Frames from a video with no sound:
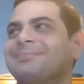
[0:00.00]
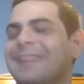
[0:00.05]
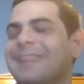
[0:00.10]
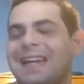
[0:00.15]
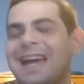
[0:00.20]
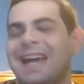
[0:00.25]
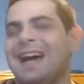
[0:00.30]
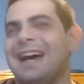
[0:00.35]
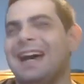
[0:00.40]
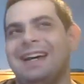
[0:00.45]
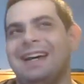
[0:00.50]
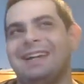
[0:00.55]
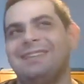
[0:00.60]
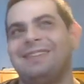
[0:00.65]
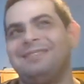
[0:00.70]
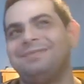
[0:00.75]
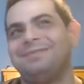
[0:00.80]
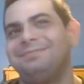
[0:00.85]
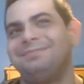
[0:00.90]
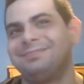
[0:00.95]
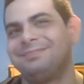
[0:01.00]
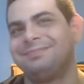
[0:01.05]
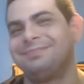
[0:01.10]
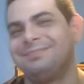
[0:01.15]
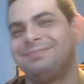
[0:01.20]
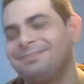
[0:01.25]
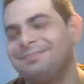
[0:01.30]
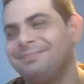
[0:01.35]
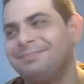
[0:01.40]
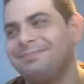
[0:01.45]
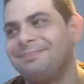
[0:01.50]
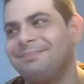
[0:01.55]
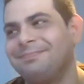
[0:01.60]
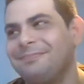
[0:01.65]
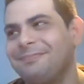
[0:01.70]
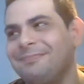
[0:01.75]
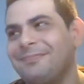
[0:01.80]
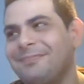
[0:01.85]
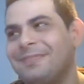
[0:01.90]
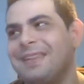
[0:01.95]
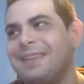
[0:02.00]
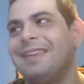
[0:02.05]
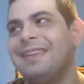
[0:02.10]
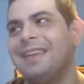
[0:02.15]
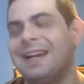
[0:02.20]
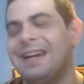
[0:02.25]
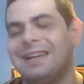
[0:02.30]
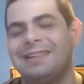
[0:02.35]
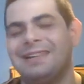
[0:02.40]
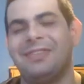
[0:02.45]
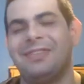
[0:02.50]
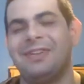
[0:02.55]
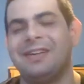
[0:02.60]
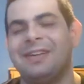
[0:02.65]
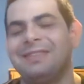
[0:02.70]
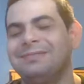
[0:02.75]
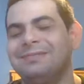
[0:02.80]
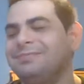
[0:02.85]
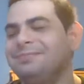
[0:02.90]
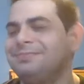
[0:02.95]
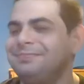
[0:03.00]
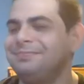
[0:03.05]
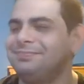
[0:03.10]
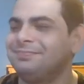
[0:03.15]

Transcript: Yeah, that's a thing.